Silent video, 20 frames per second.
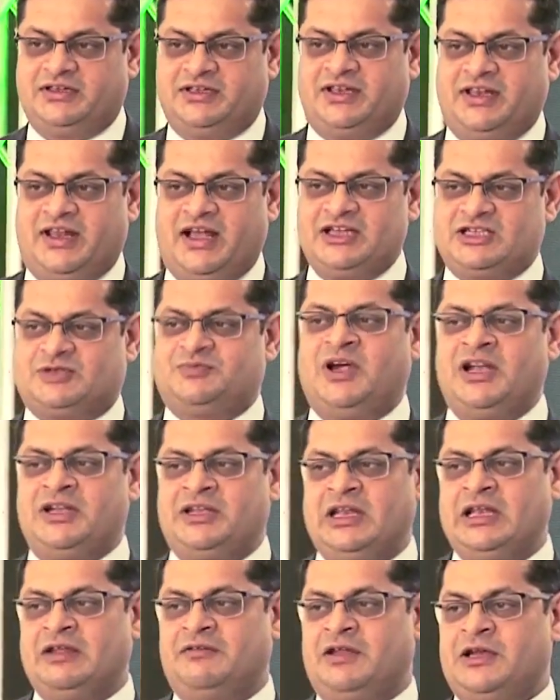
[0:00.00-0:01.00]
the last mile
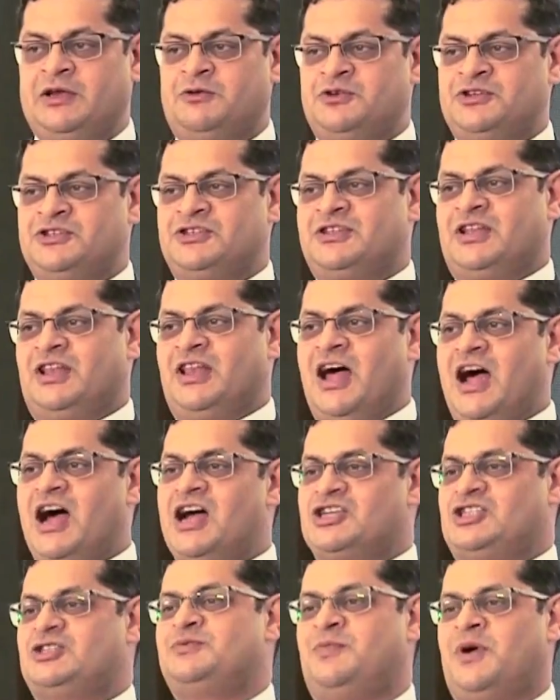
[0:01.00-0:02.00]
delivery, which is a
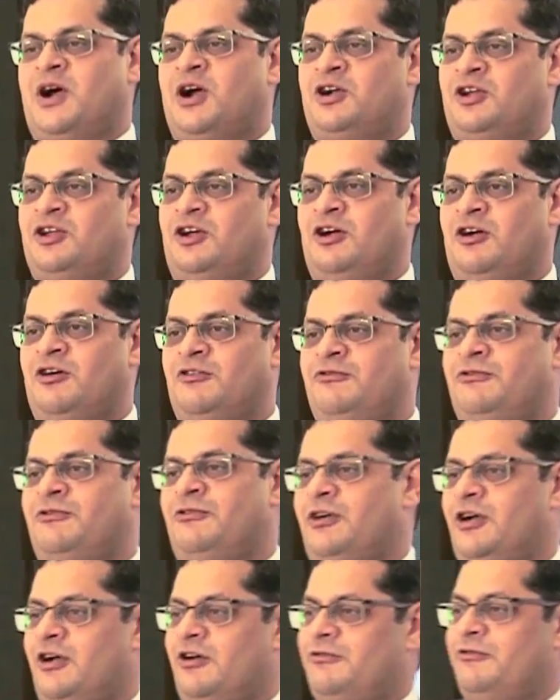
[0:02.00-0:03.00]
large part of,
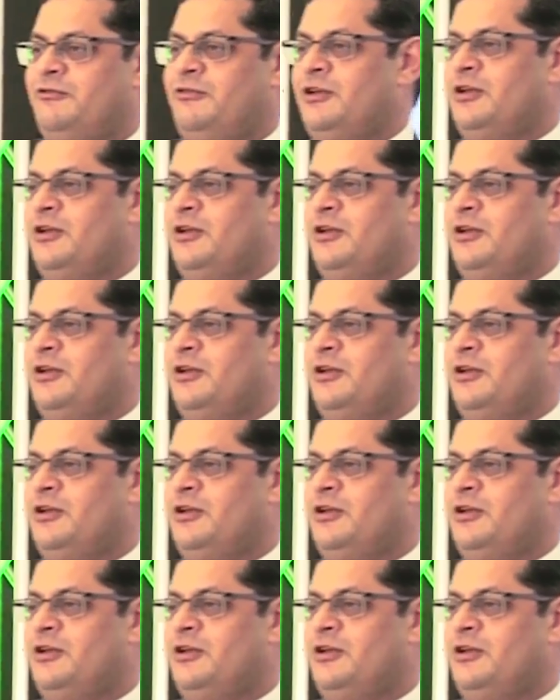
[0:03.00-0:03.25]
of,